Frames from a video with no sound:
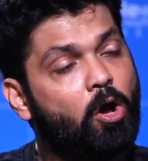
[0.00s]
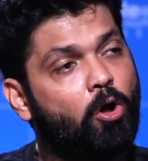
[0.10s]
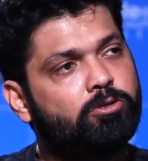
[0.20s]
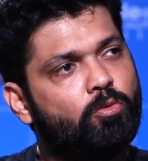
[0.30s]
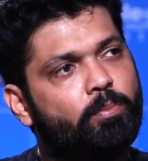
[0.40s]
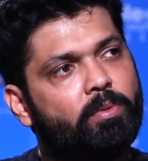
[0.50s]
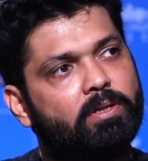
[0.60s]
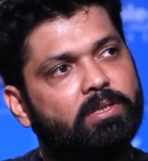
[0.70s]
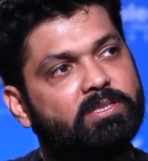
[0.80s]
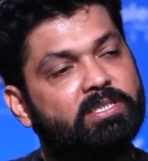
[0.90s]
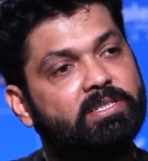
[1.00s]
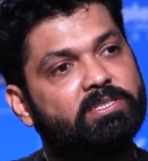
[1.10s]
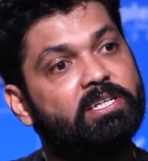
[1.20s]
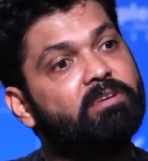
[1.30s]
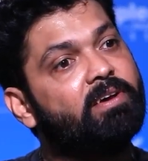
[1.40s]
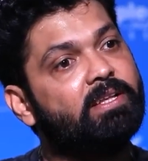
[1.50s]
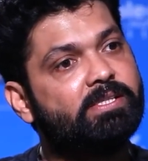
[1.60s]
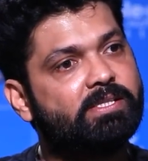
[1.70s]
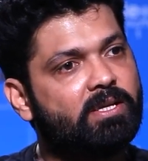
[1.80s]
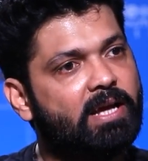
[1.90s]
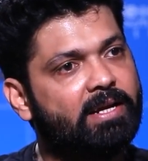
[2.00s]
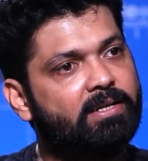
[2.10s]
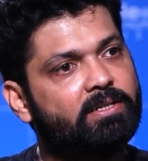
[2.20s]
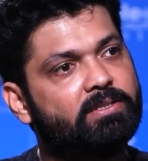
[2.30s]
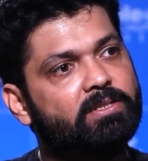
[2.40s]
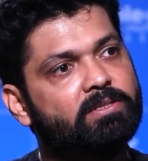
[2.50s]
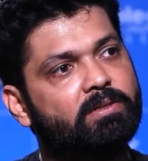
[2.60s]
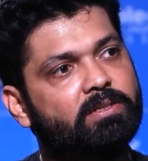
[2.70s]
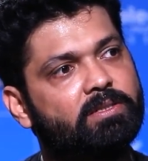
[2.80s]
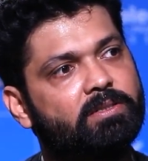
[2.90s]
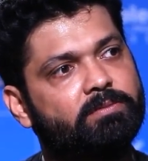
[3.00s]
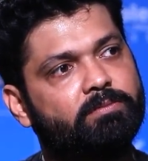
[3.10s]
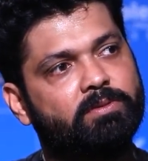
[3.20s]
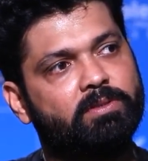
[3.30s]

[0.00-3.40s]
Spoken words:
Also, the cinephiles and the